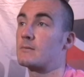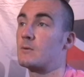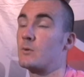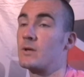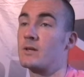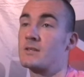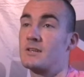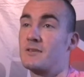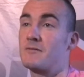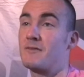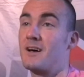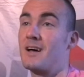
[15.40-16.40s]
only
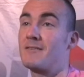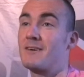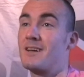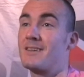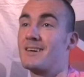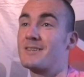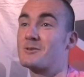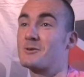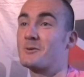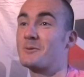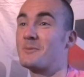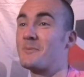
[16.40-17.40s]
conceded 5 that night,
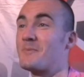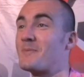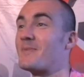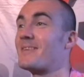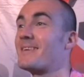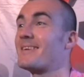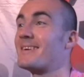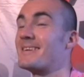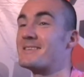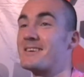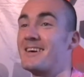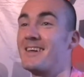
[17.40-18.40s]
so
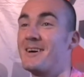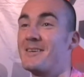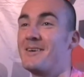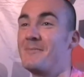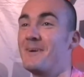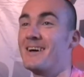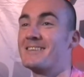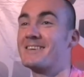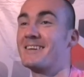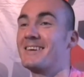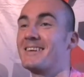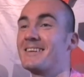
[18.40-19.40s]
I'd say that Man
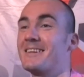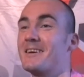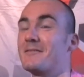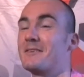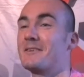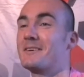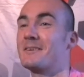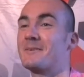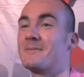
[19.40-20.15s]
City, definitely.